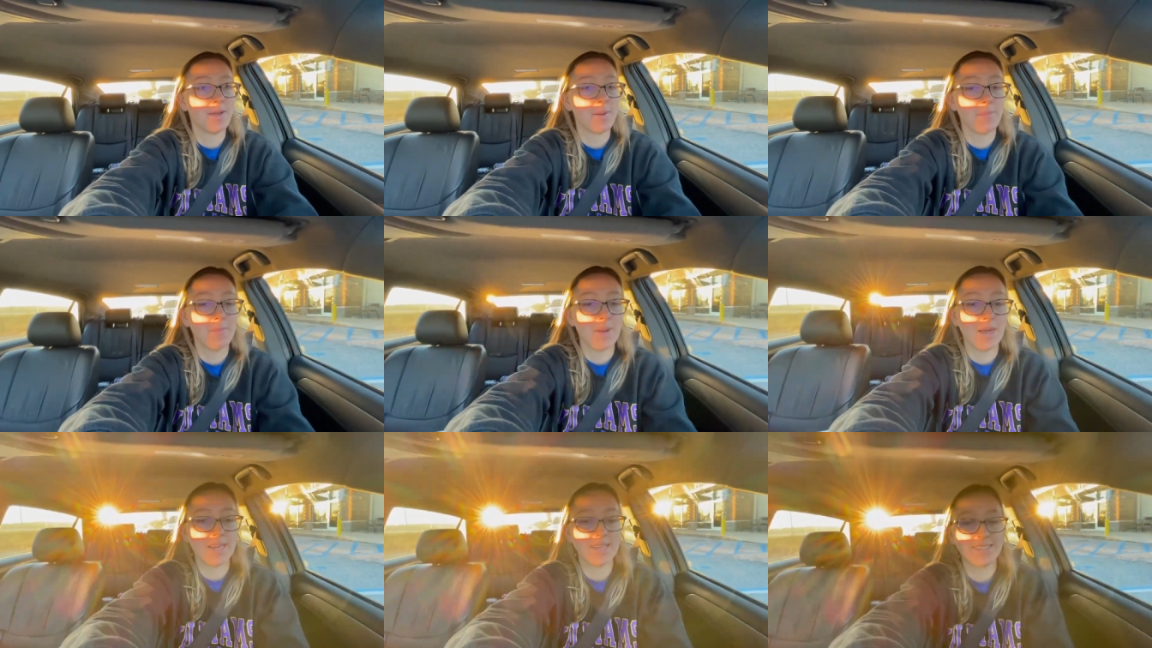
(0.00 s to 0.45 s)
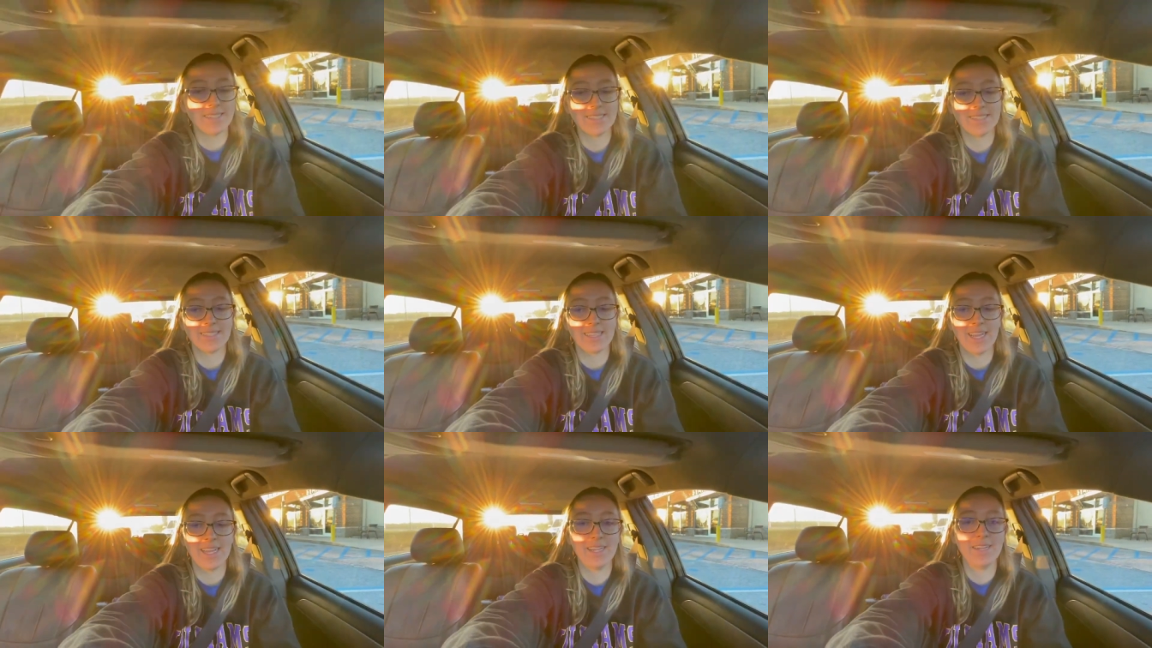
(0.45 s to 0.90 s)
but
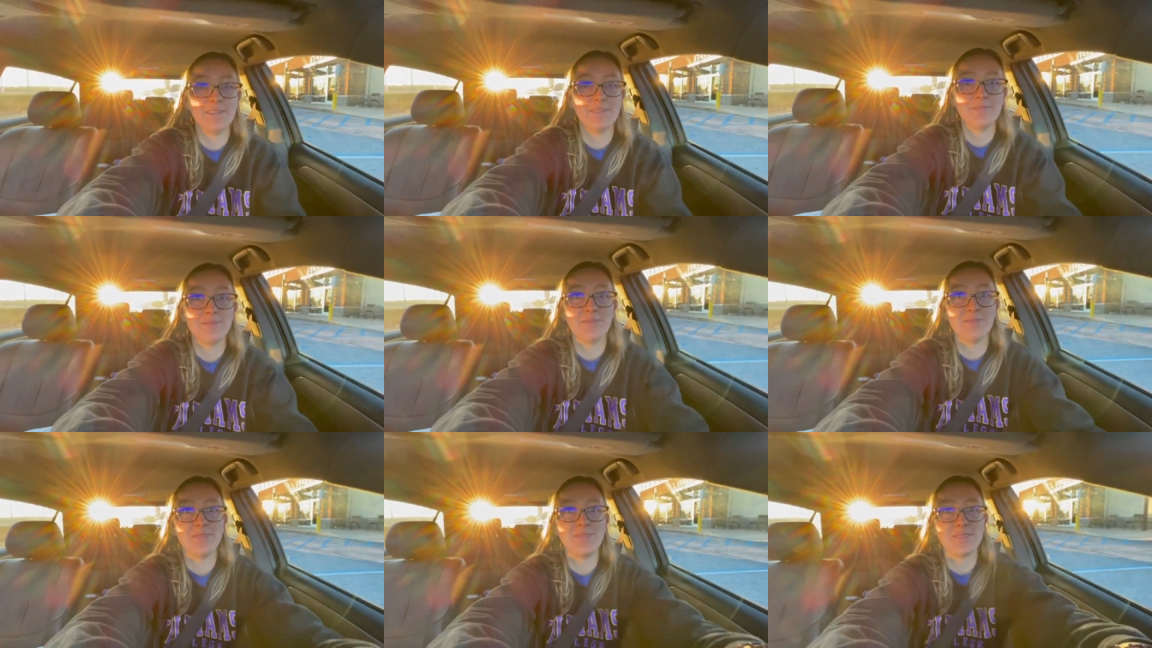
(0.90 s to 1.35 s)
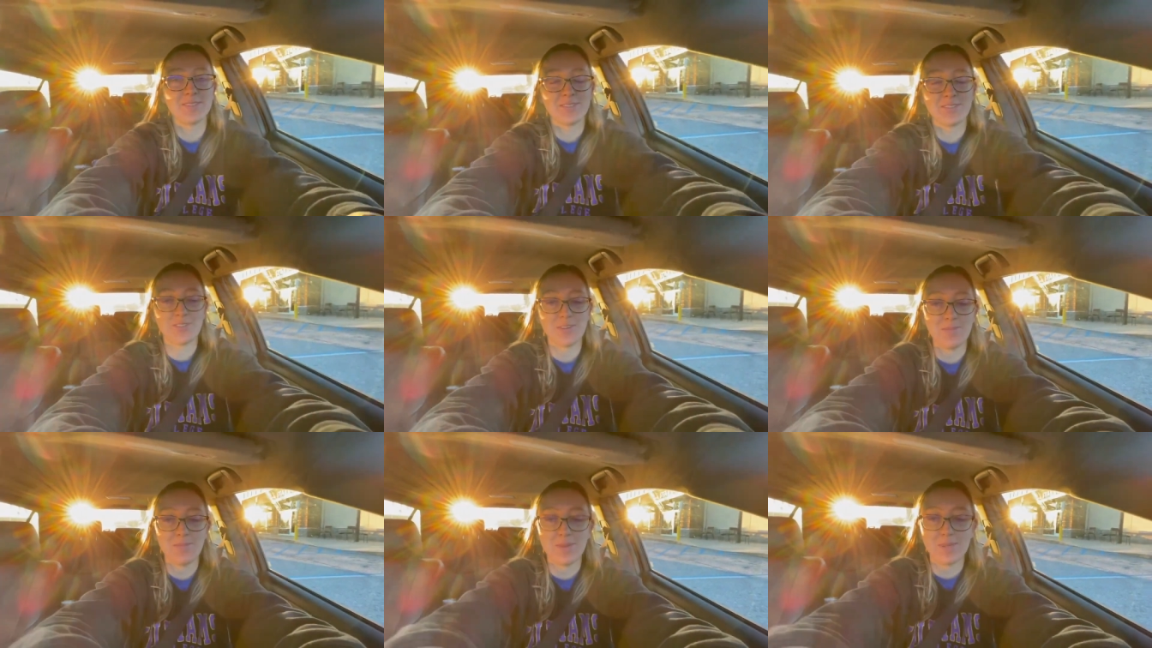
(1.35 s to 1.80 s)
this
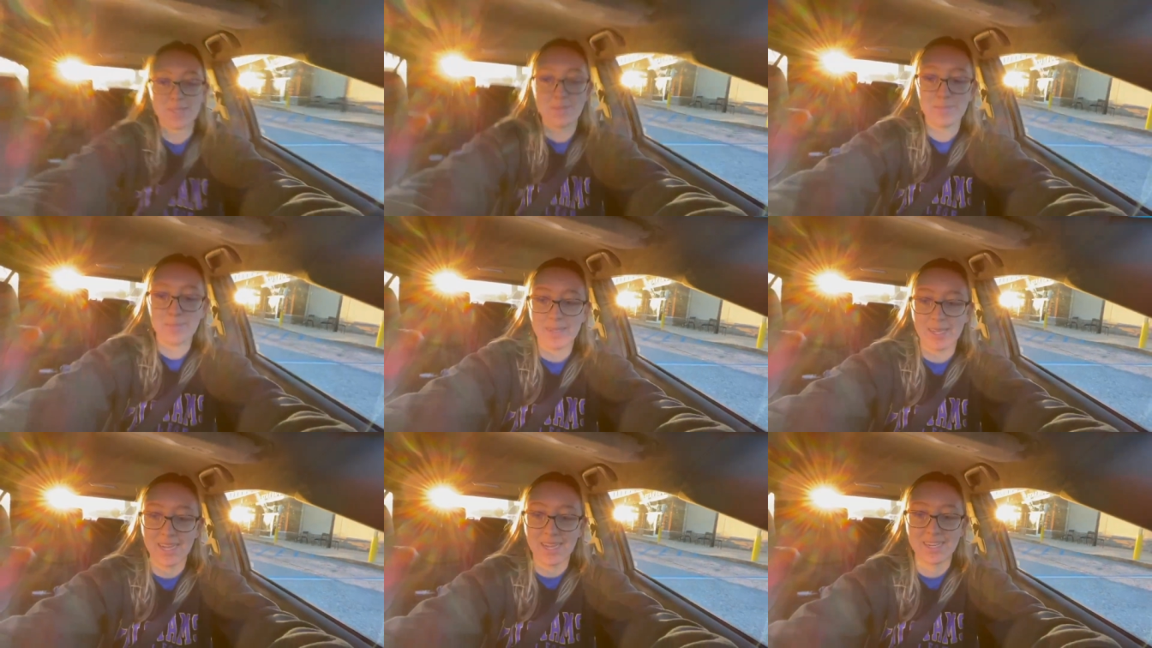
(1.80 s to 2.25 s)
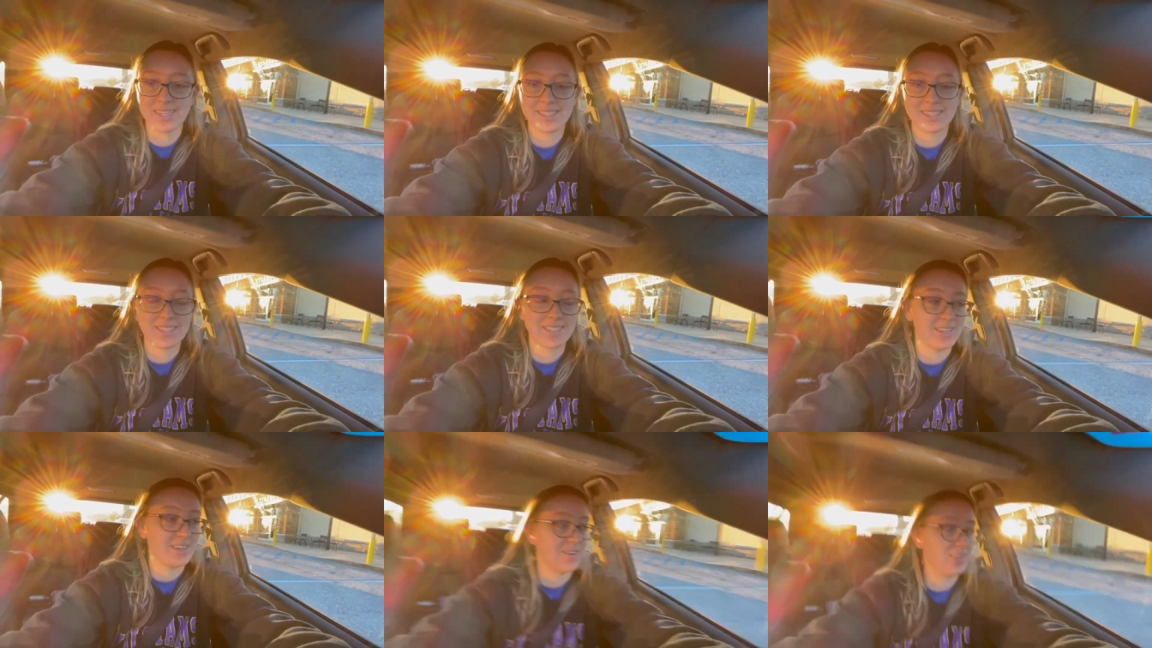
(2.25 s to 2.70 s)
trip wasn't planned,
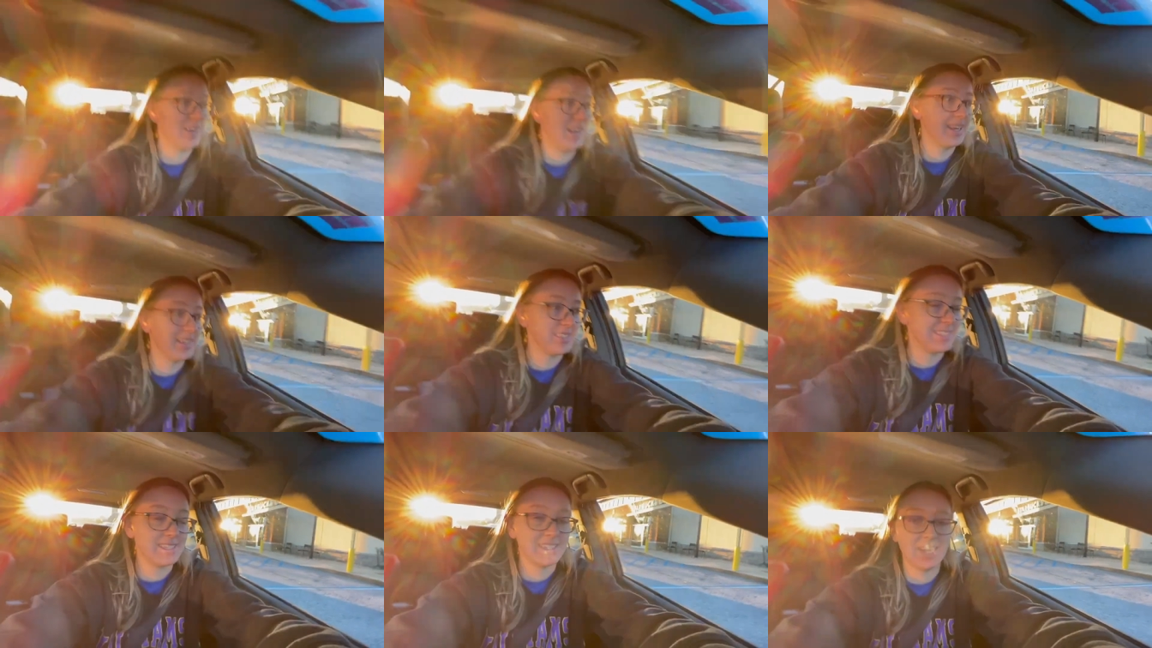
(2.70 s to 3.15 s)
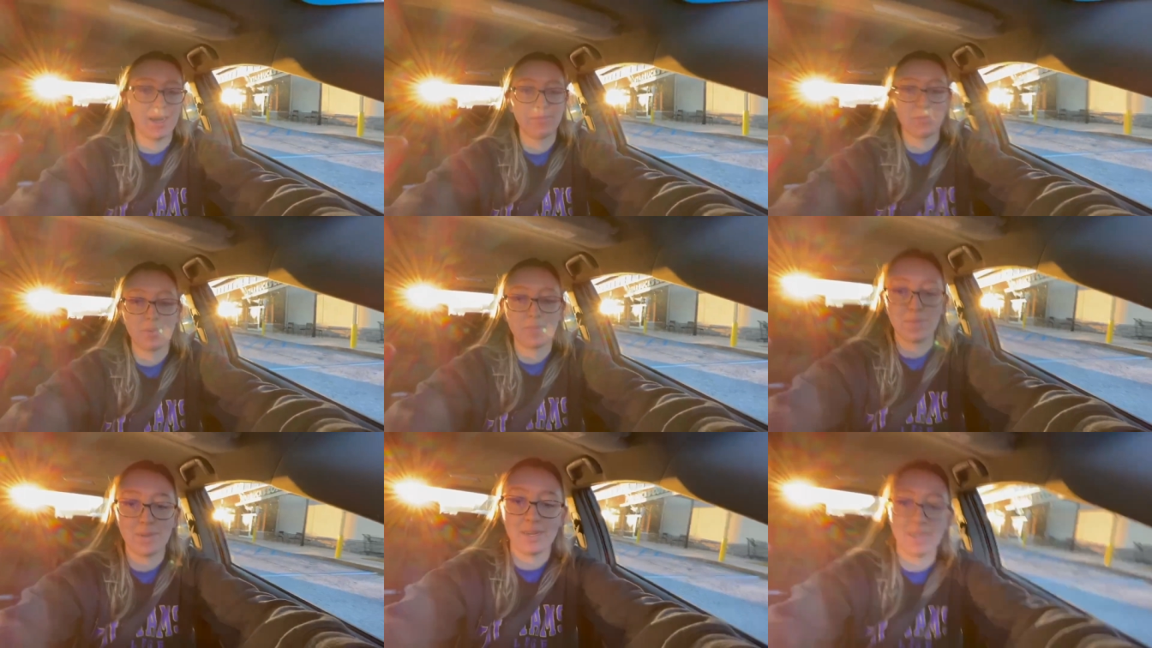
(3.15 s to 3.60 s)
so I did not
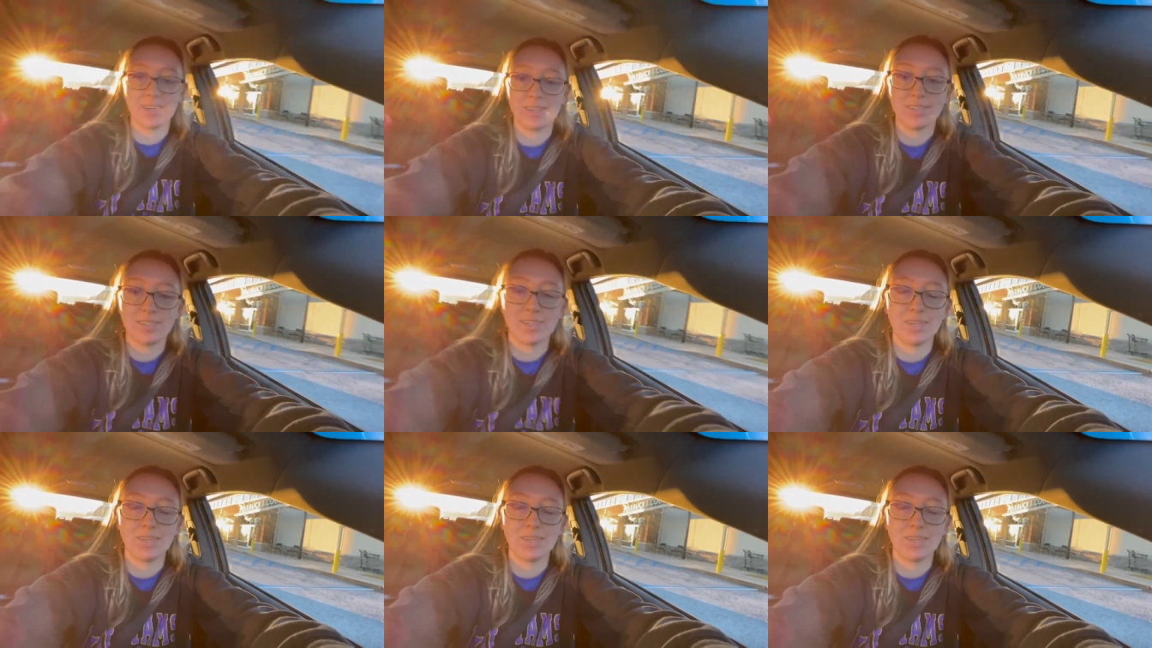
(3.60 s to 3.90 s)
prepare.